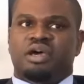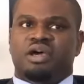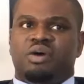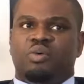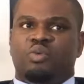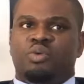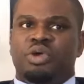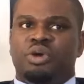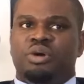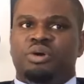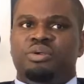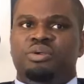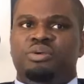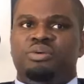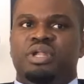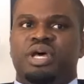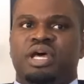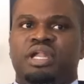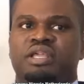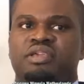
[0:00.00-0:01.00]
We all know
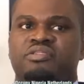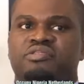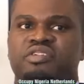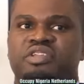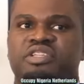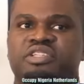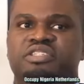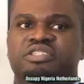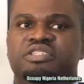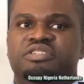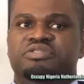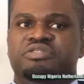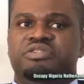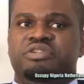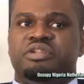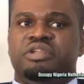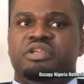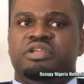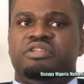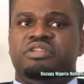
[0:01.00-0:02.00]
that if
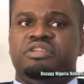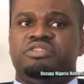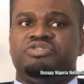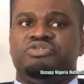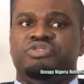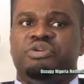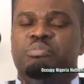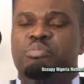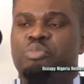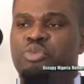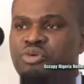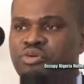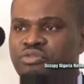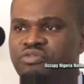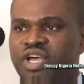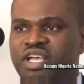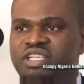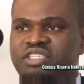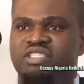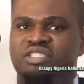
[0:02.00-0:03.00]
it is removed,
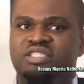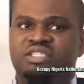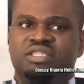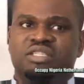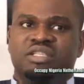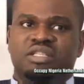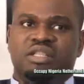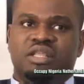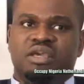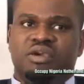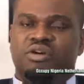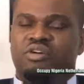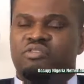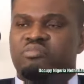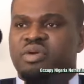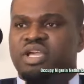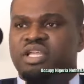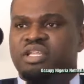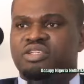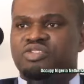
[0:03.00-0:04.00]
as the
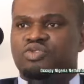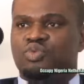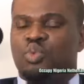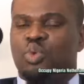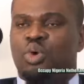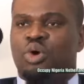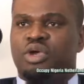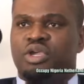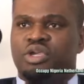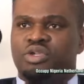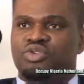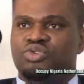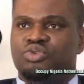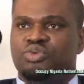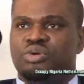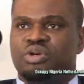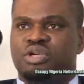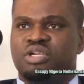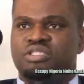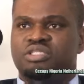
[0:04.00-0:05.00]
government is working
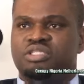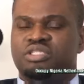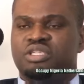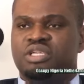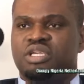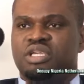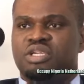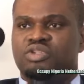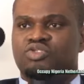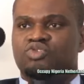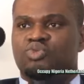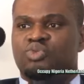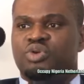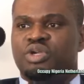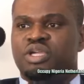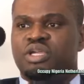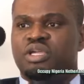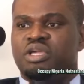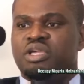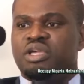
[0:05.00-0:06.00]
towards, it
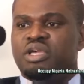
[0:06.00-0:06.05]
will